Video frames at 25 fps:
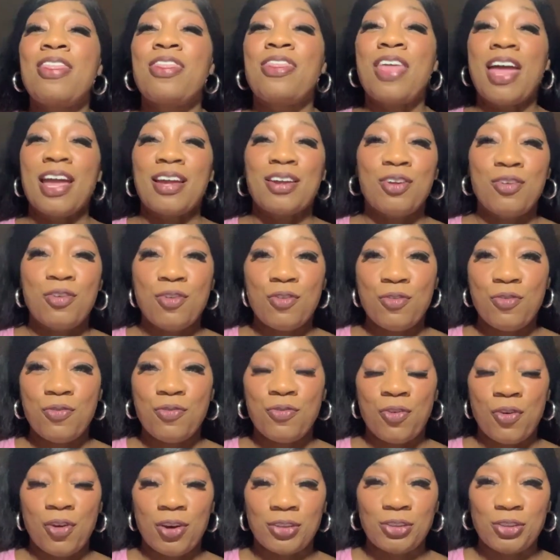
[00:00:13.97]
thank you
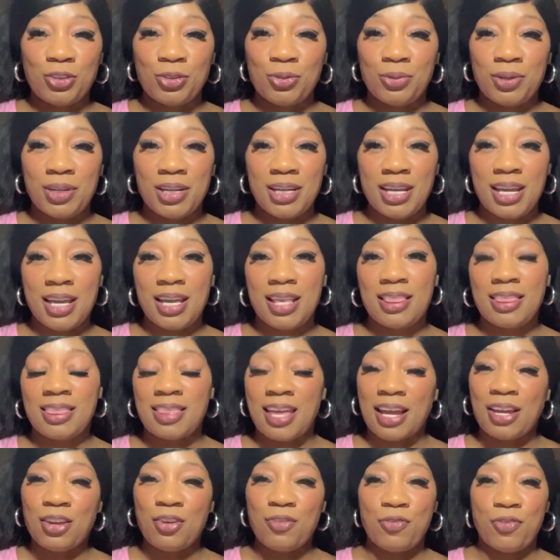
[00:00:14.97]
for tuning in
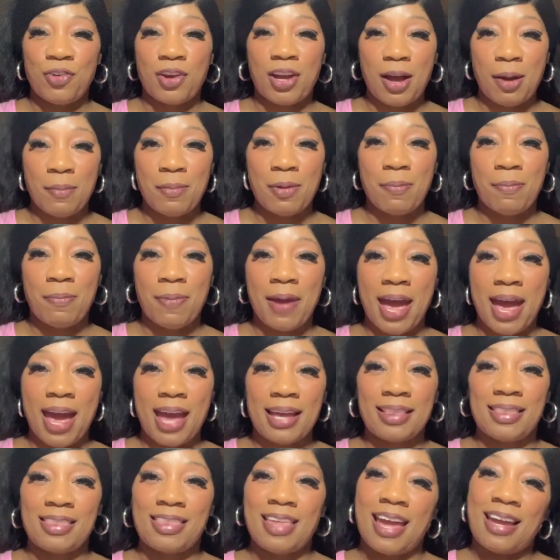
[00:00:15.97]
thank you for coming
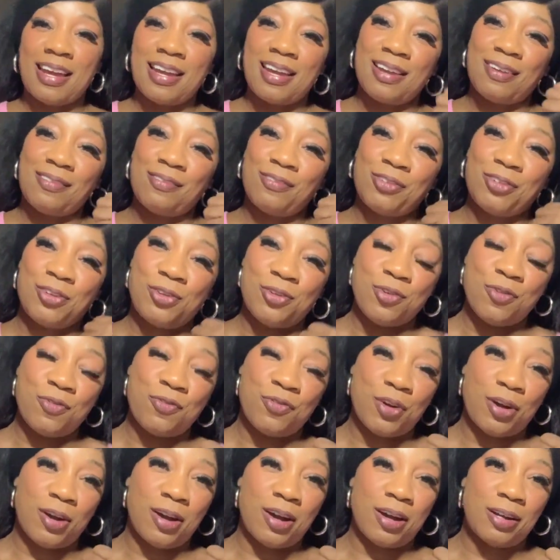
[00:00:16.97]
back thank you
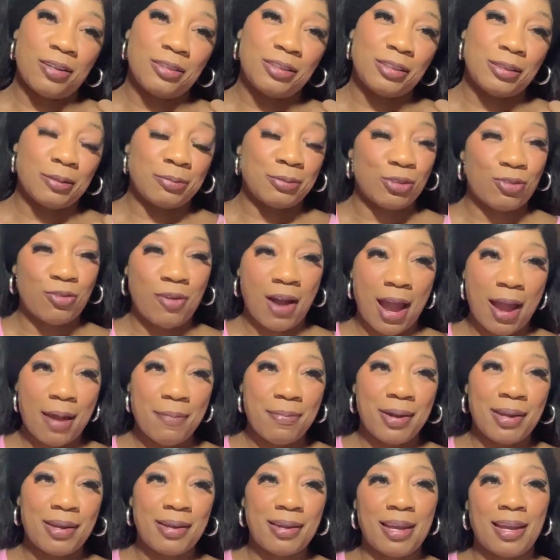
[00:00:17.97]
for
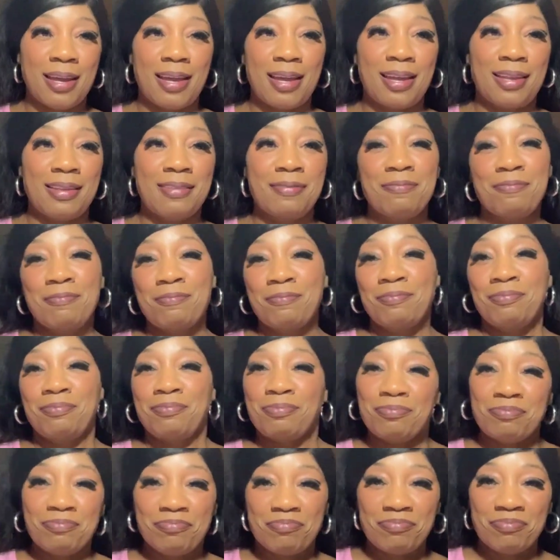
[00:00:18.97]
subscribing and
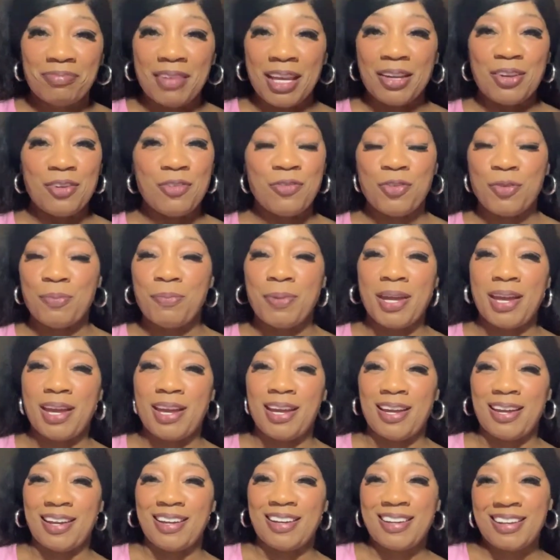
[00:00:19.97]
thank you for being
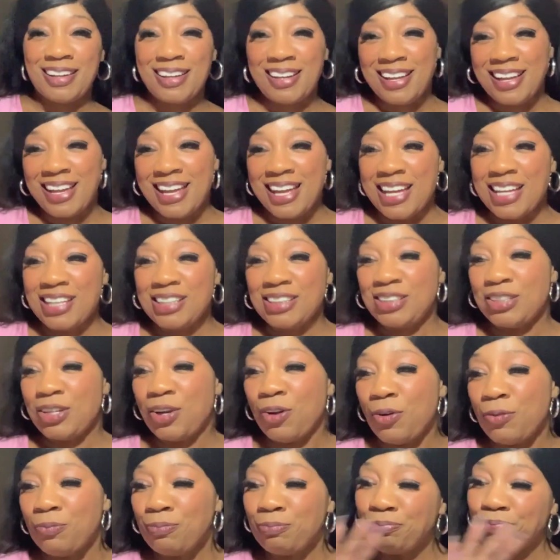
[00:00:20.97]
here
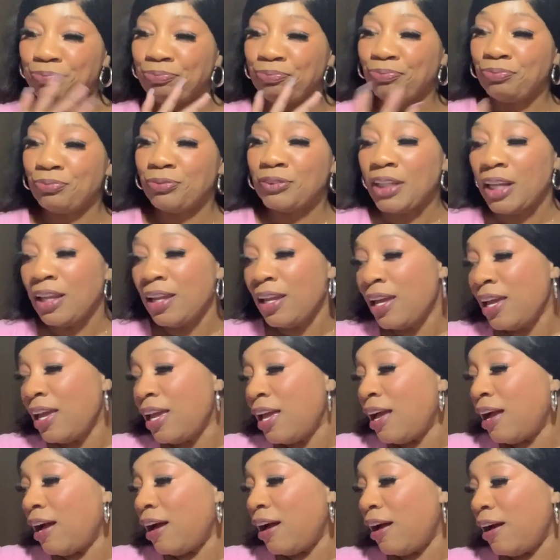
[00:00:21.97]
so
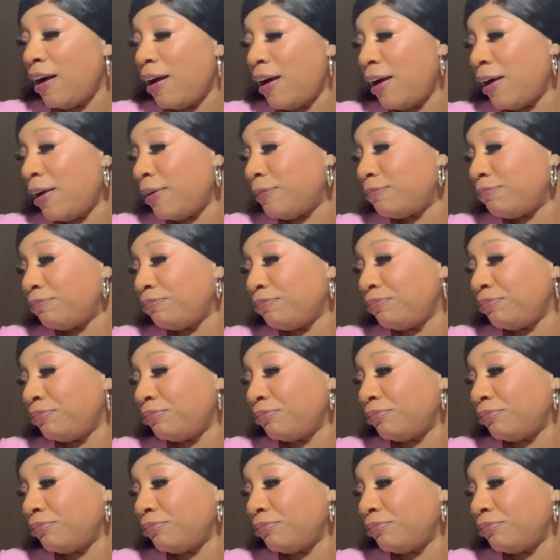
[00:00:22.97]
um